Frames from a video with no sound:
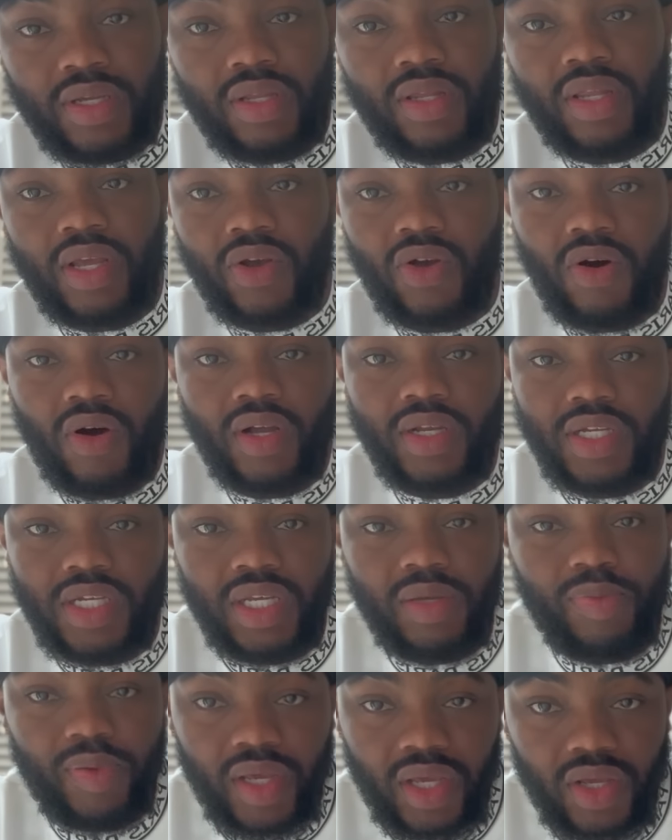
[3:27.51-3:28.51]
They're called
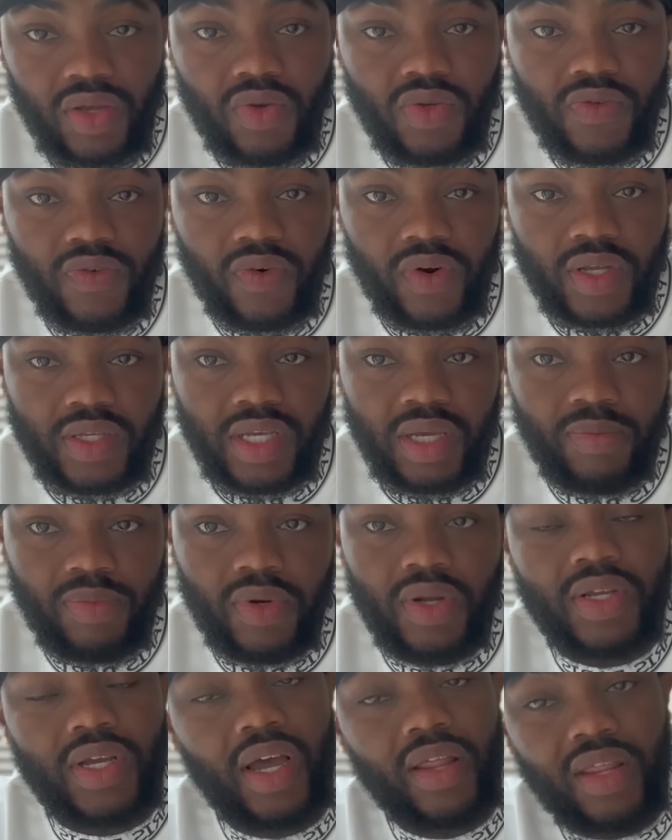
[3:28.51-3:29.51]
GPUs, for example.
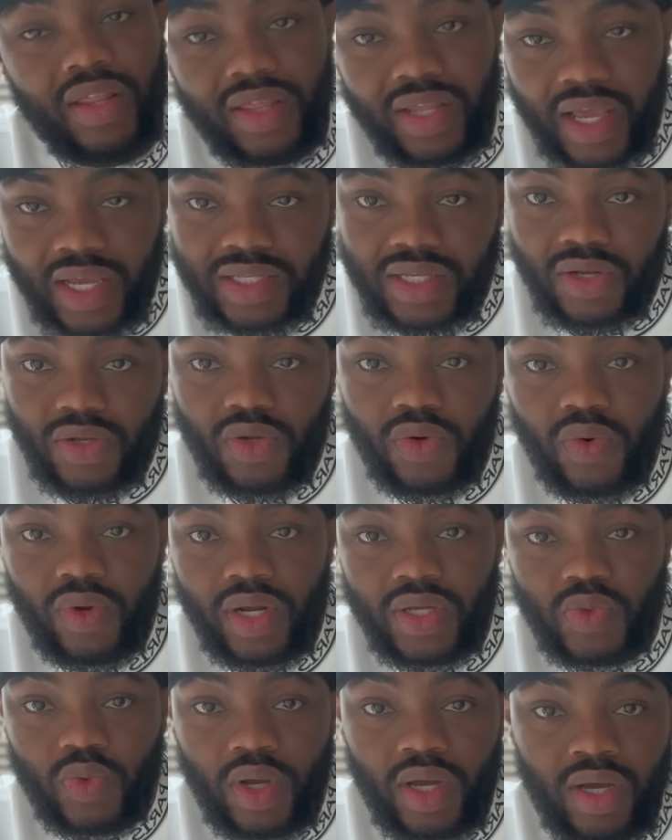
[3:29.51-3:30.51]
There's other things they're doing
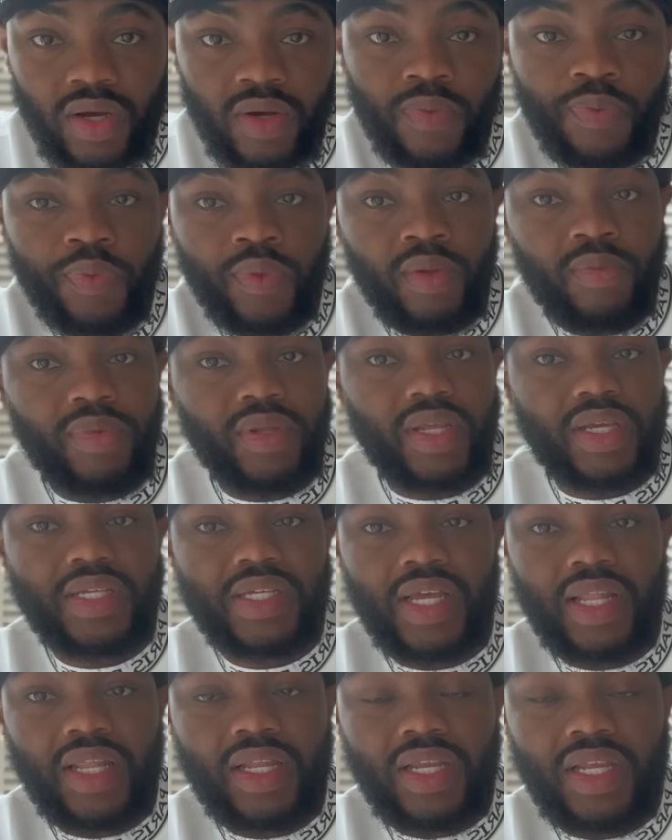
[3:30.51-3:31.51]
as well, but they're
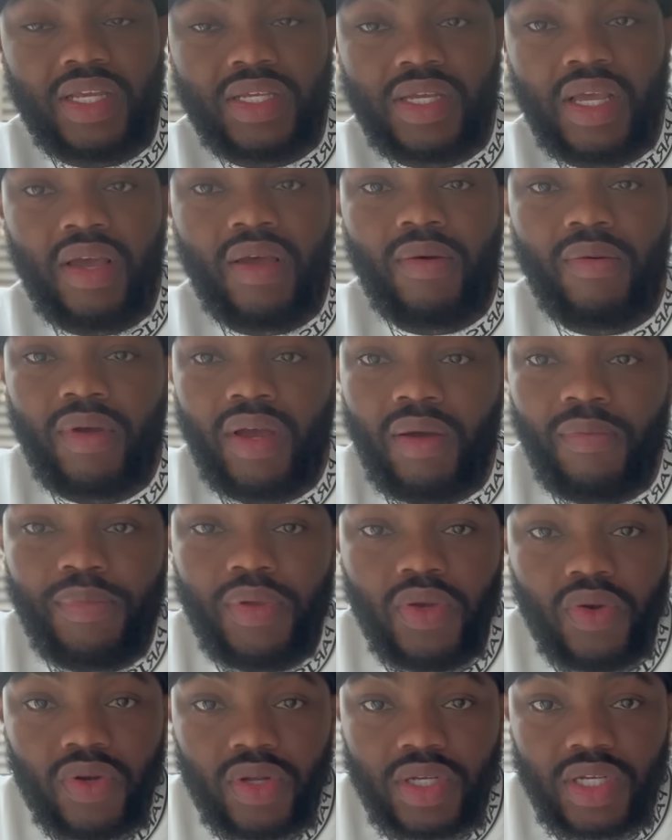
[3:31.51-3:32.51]
selling these
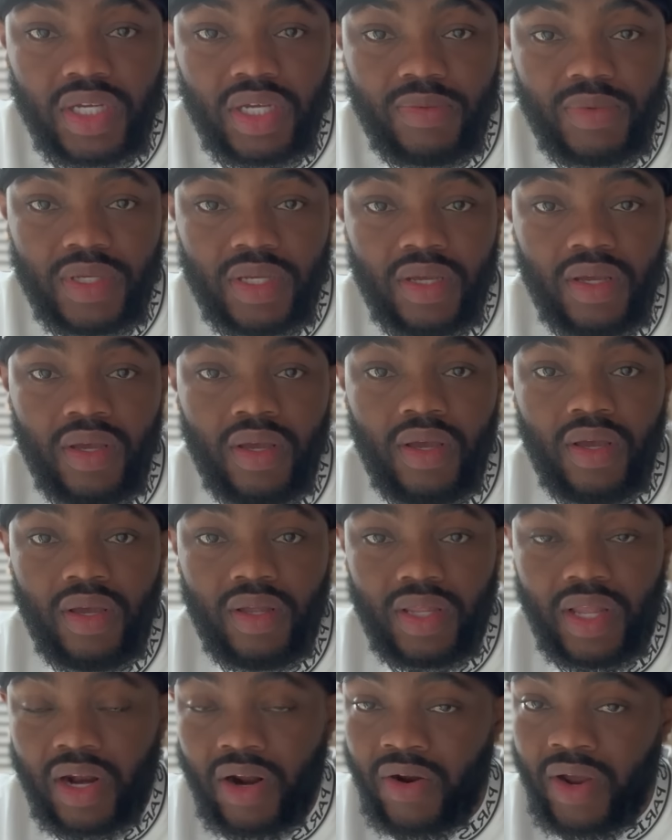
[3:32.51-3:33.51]
computer chips
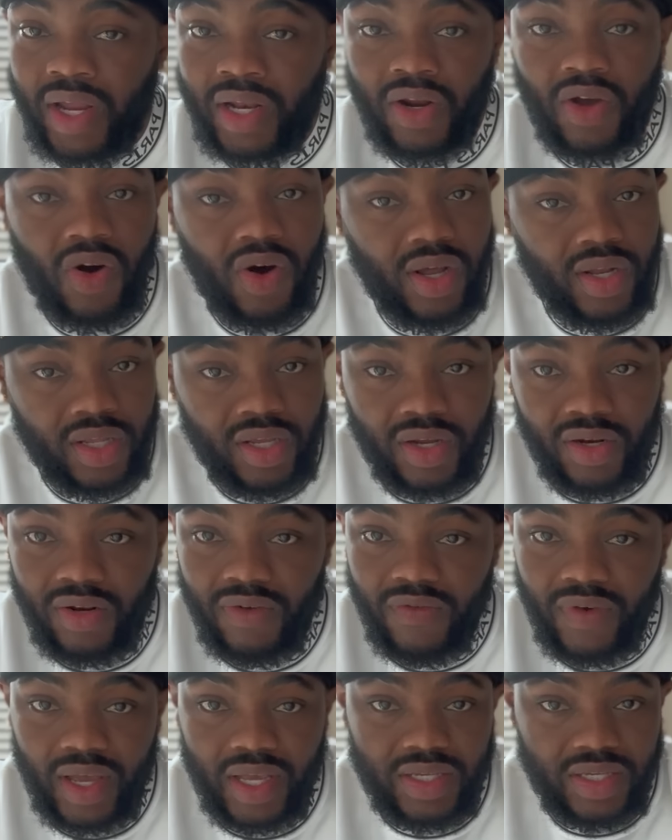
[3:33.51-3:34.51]
that are in all of your
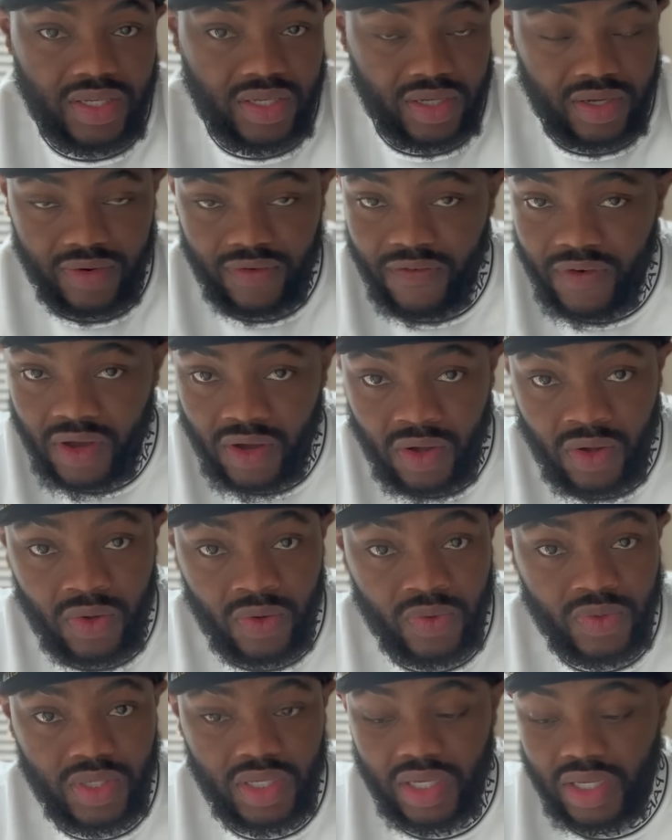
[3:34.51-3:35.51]
devices, your
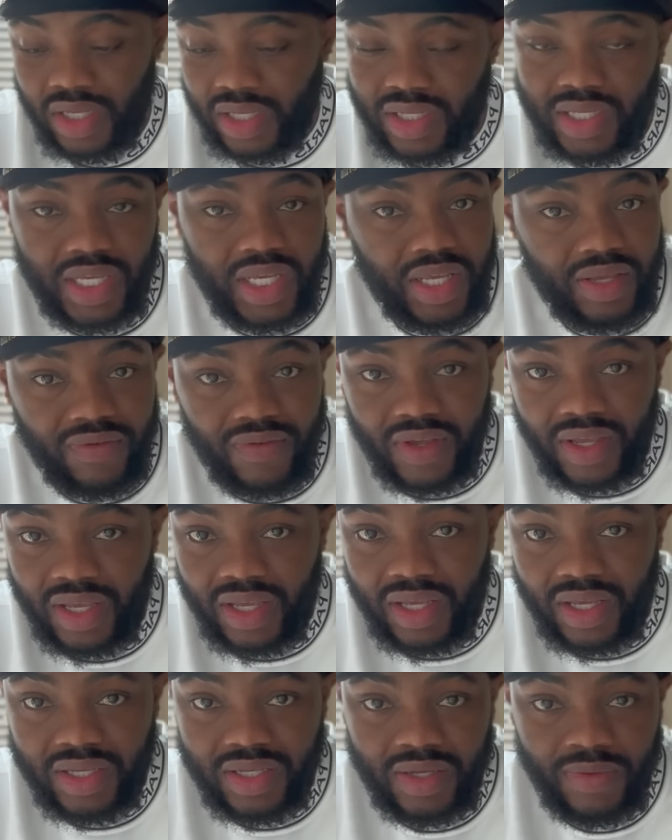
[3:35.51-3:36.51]
phones,
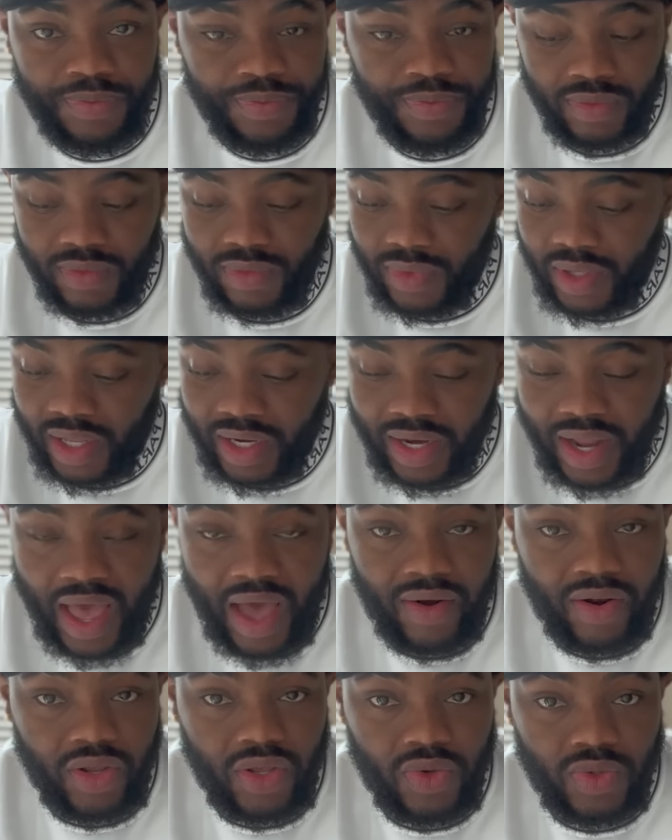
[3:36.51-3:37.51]
TVs, and
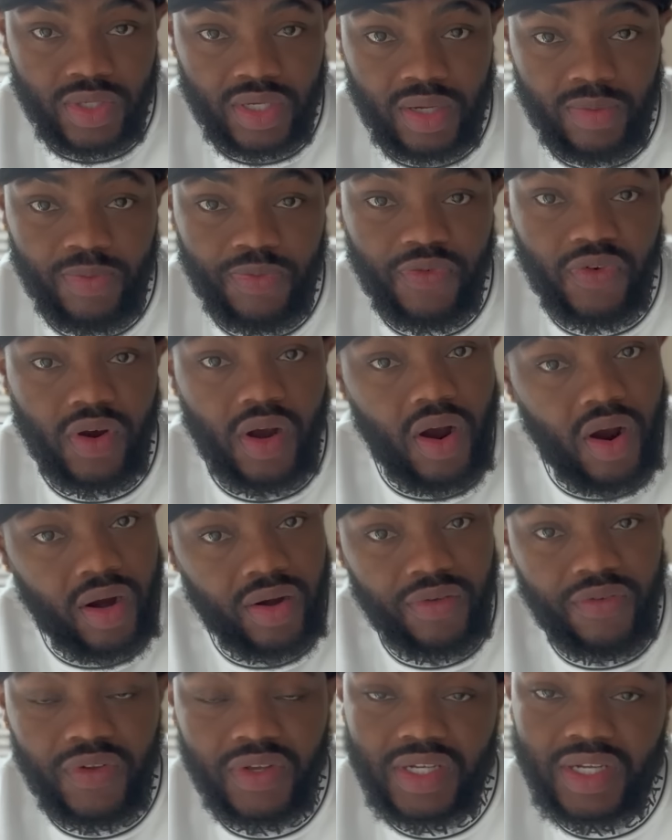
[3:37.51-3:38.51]
now they're using them for
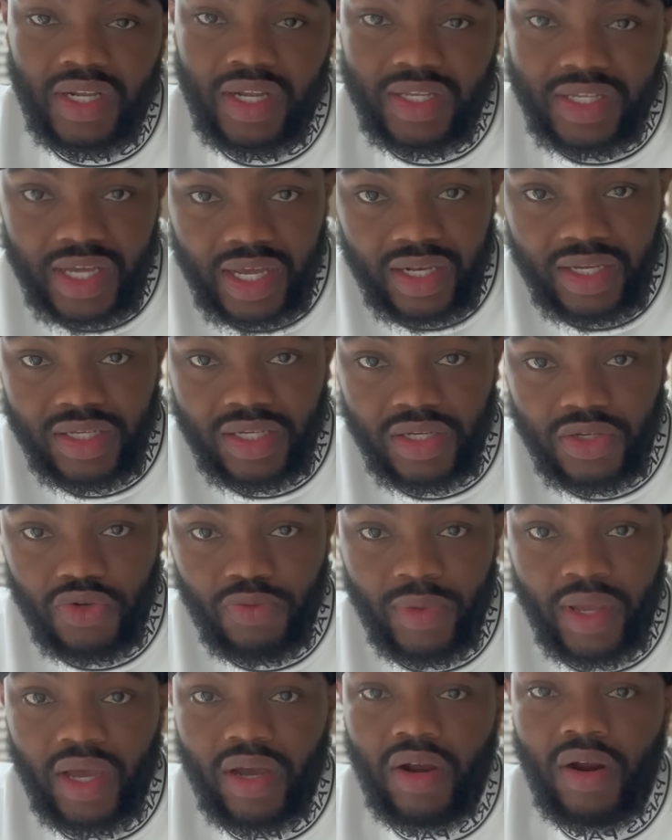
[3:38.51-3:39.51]
artificial intelligence. You
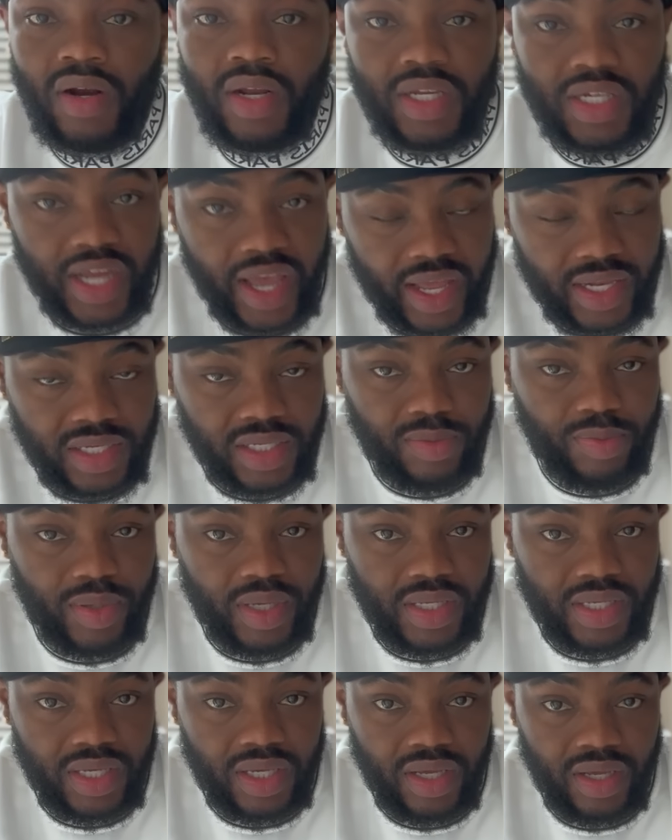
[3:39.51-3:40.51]
may have heard of Chat
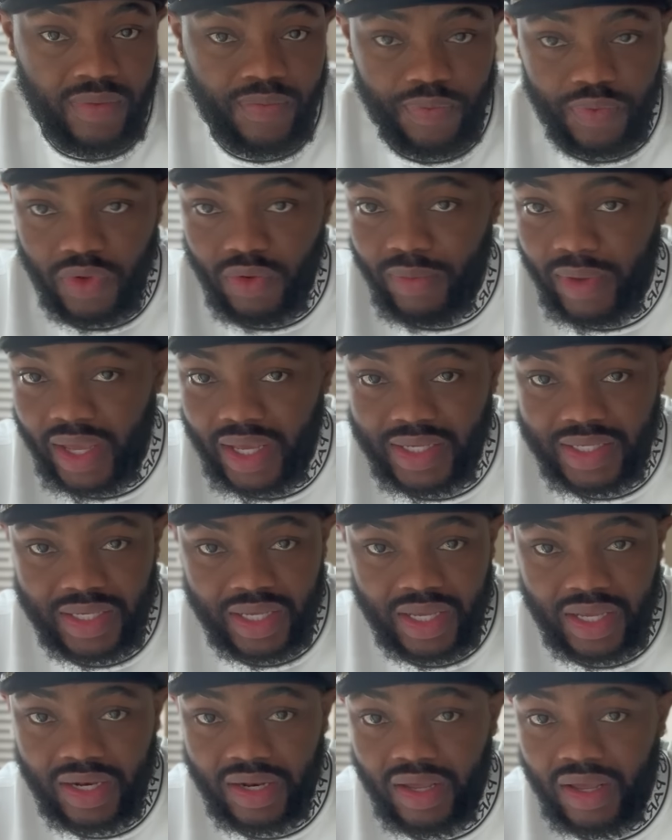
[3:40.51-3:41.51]
GPT. You may have
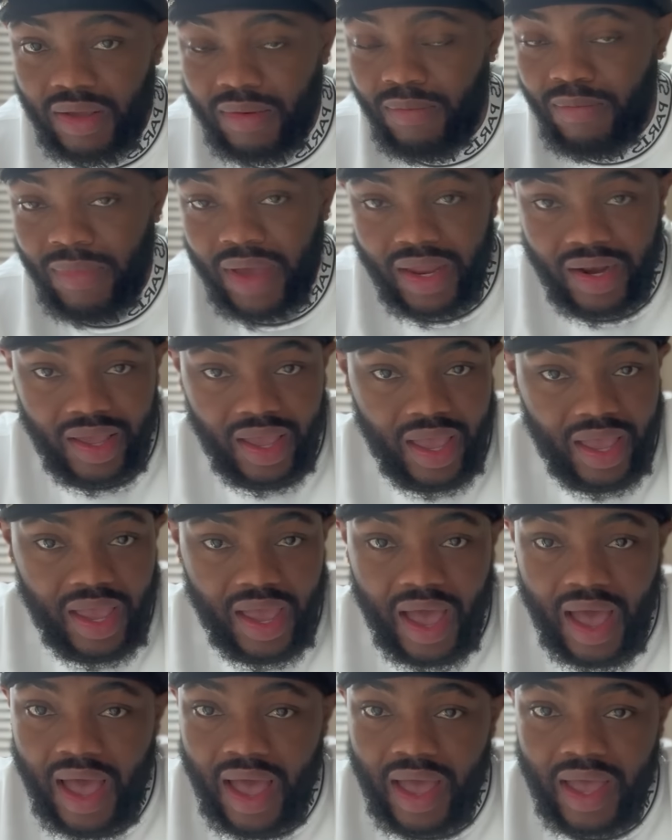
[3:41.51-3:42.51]
seen Meta
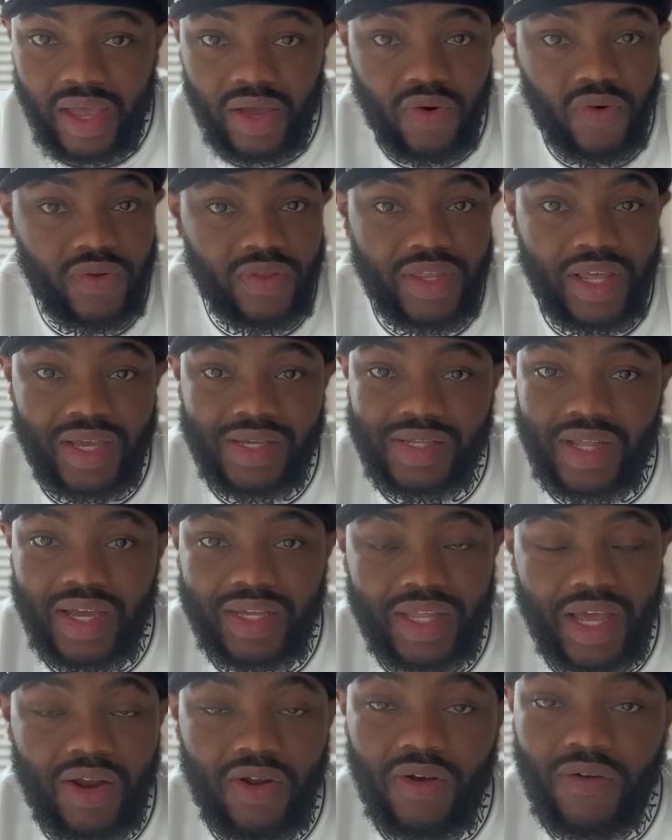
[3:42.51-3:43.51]
AI or things like
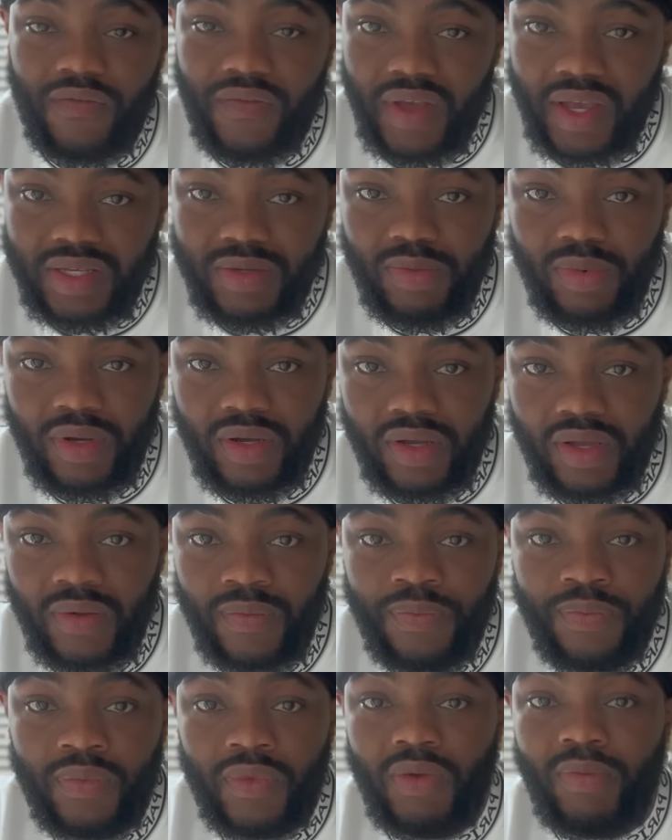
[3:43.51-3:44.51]
that on Facebook.
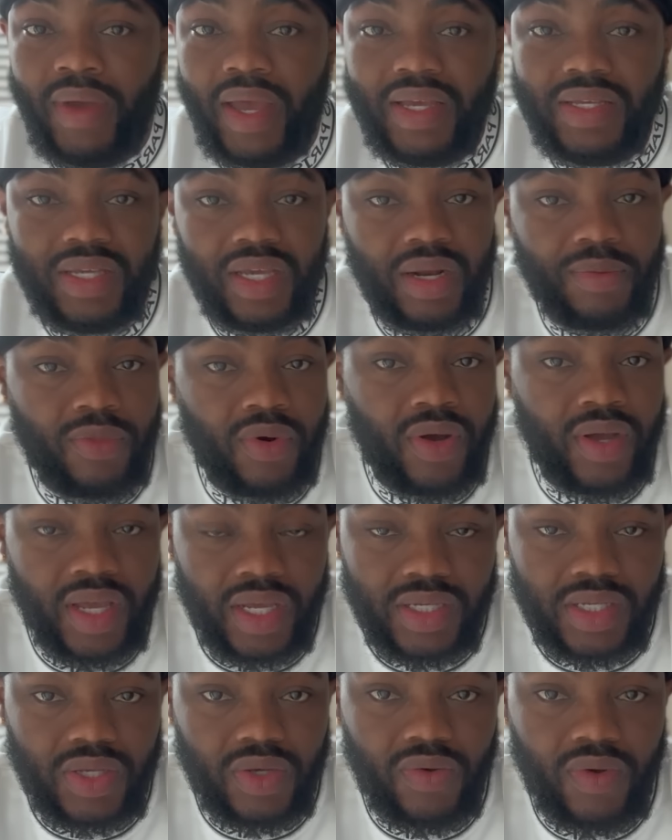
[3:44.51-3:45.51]
You may have seen them on
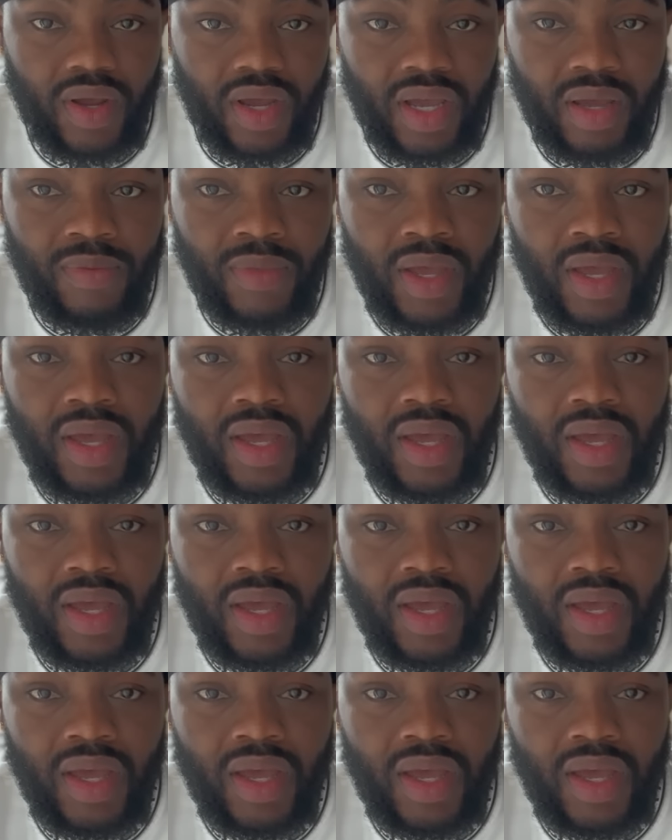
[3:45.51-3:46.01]
Instagram.